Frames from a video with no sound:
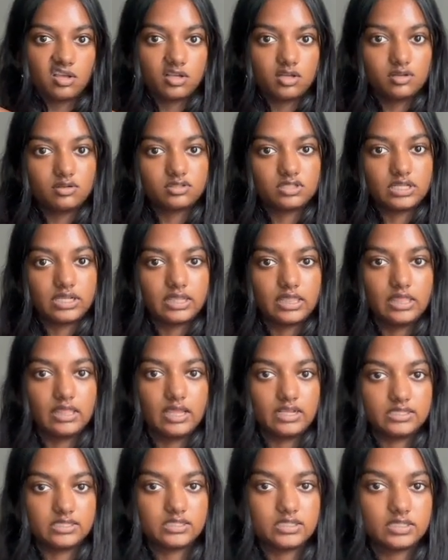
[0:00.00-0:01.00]
goes like
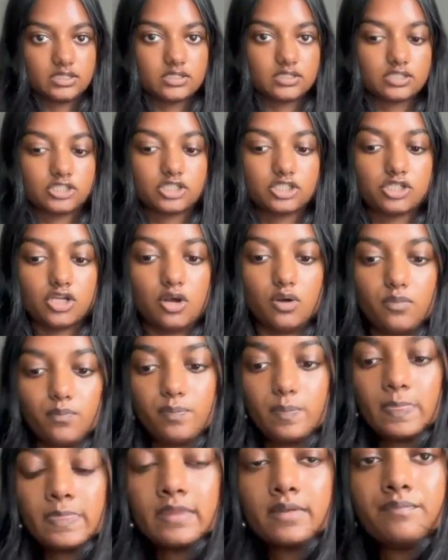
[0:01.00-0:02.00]
this. So
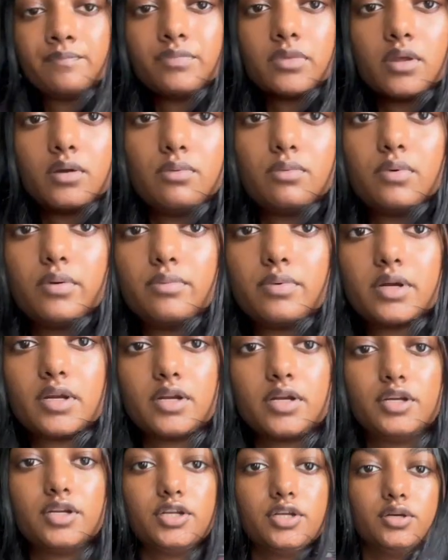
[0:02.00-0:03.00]
what we're
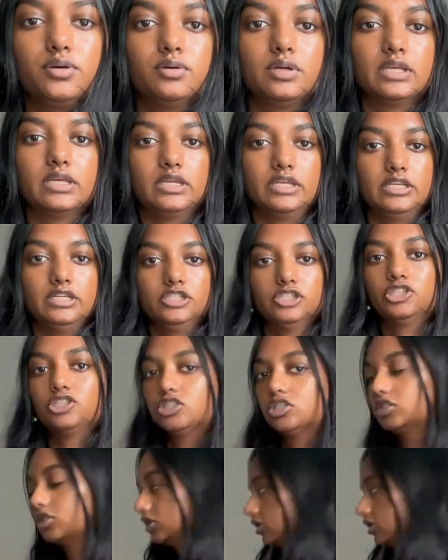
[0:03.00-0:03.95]
gonna do is,